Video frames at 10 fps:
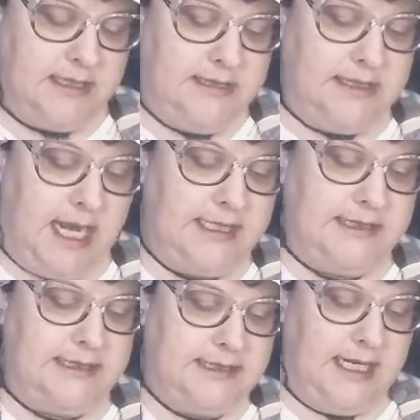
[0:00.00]

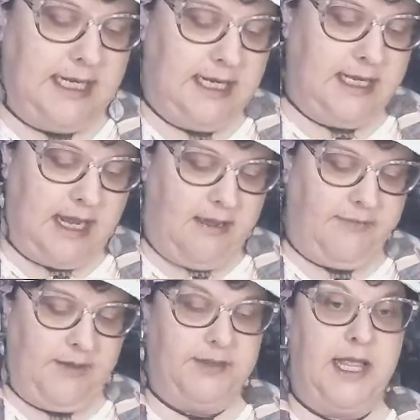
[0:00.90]
dusting of
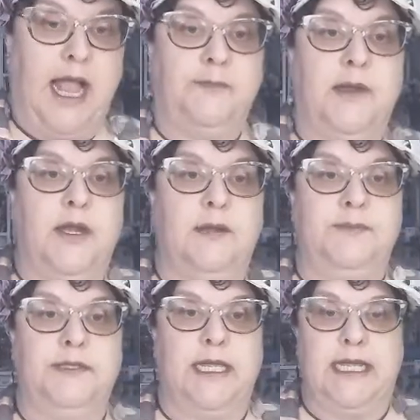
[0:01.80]
the Blackberry
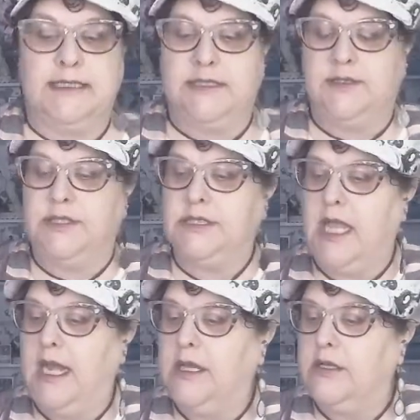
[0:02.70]
Bliss. So just
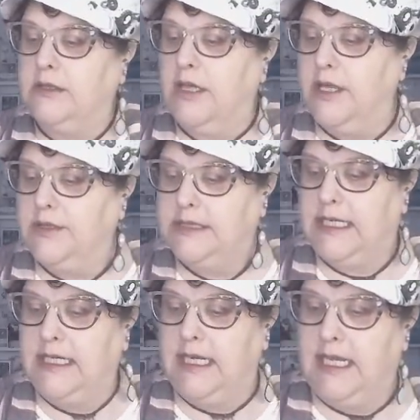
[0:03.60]
kind of
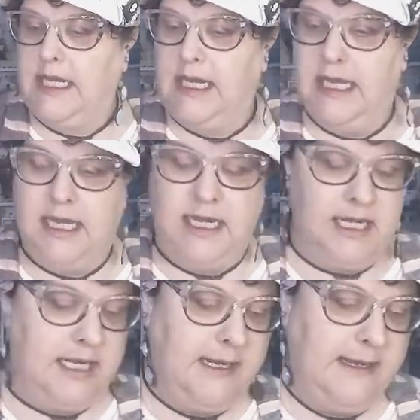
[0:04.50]
closing
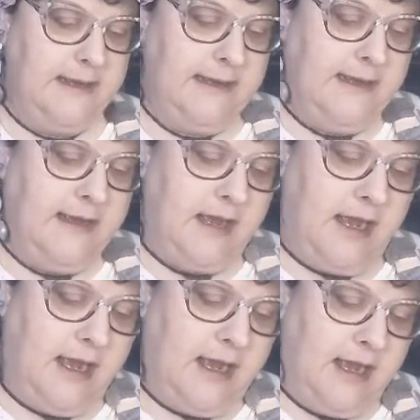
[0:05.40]
in
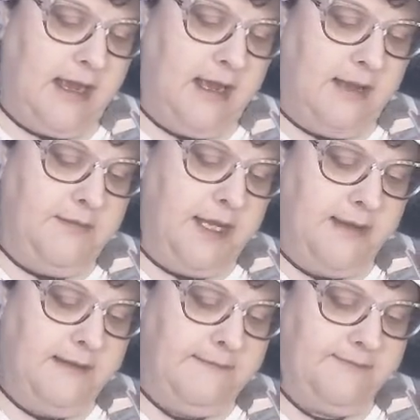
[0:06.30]
on
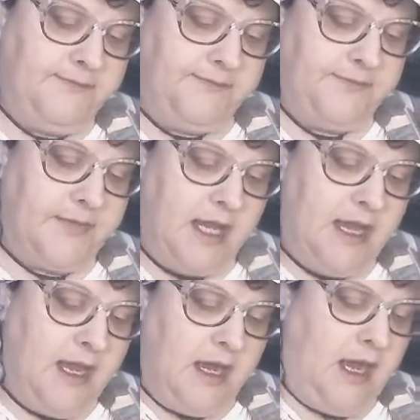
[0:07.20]

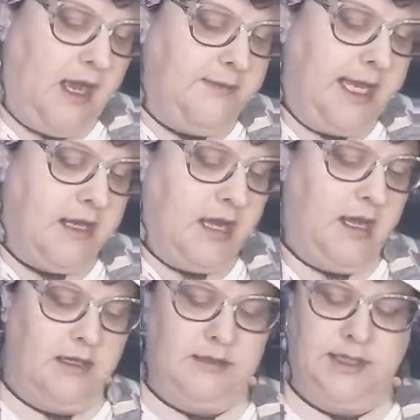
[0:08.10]
my
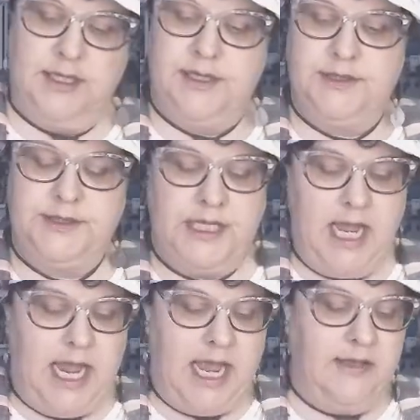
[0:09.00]
colors.
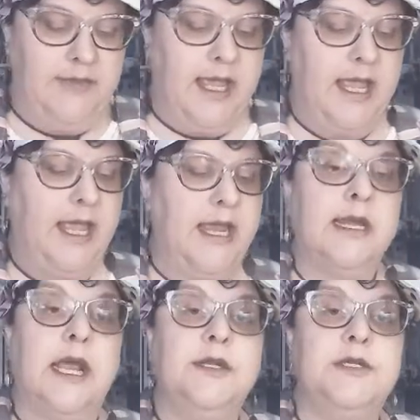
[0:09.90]
And then
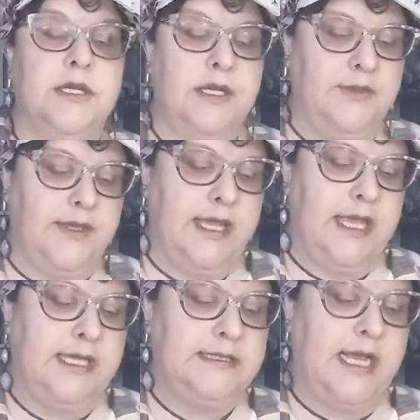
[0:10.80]
I took
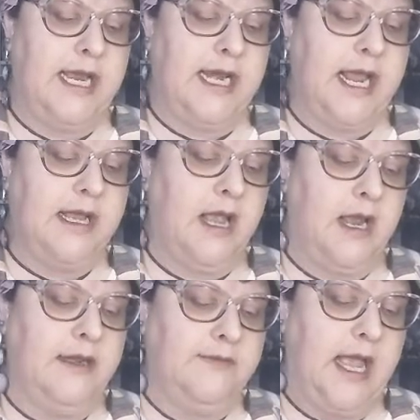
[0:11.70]
this and I
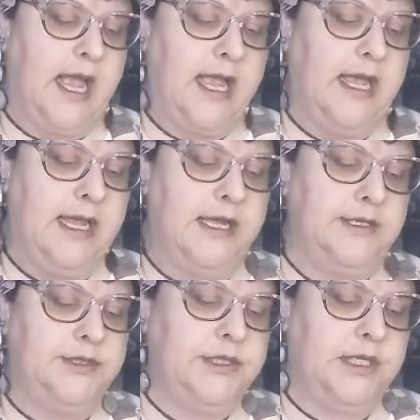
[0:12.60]
kind of
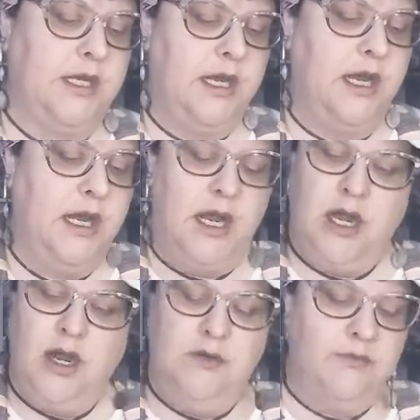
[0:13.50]
edged
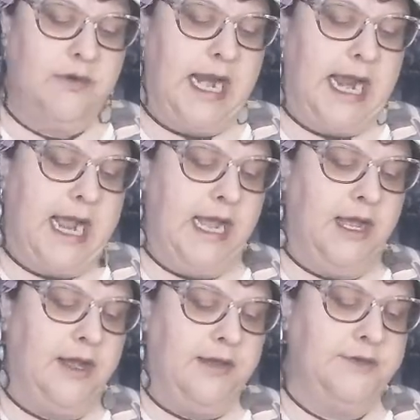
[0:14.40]

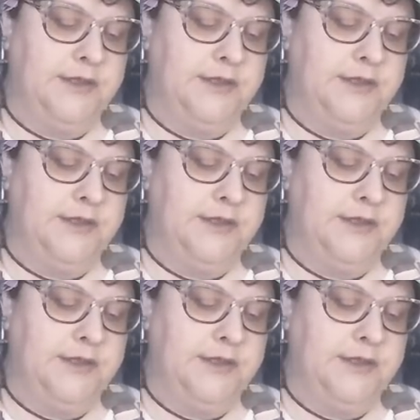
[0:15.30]
around